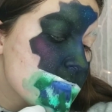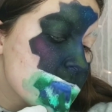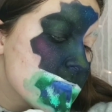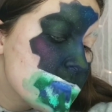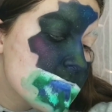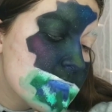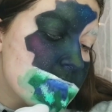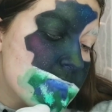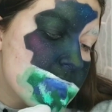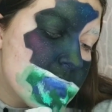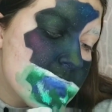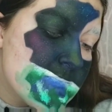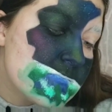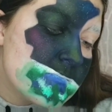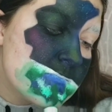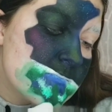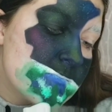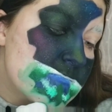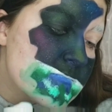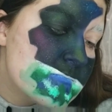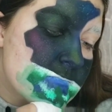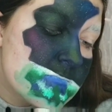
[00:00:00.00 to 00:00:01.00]
but
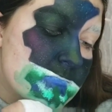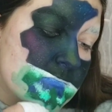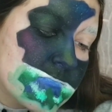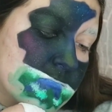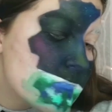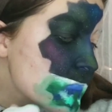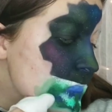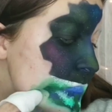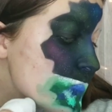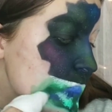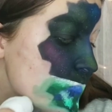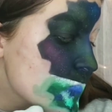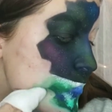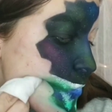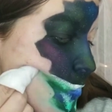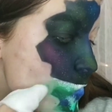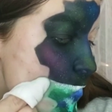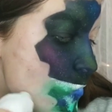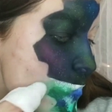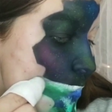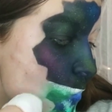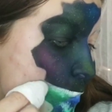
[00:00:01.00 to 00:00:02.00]
so I just keep trucking
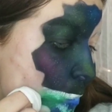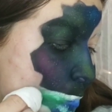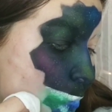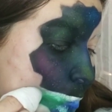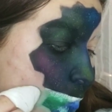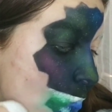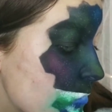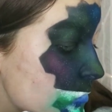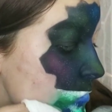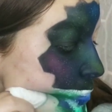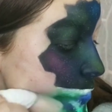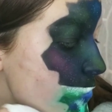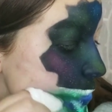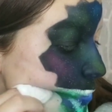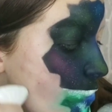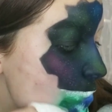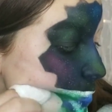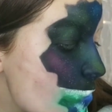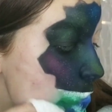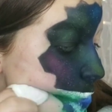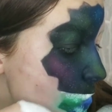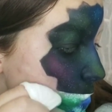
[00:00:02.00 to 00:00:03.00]
along,
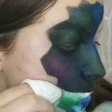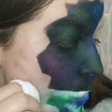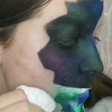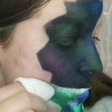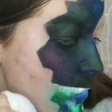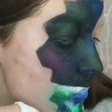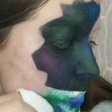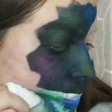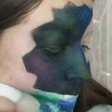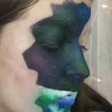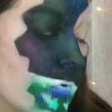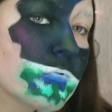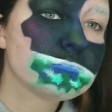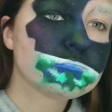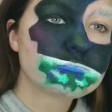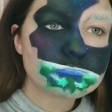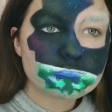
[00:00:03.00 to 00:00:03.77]
and down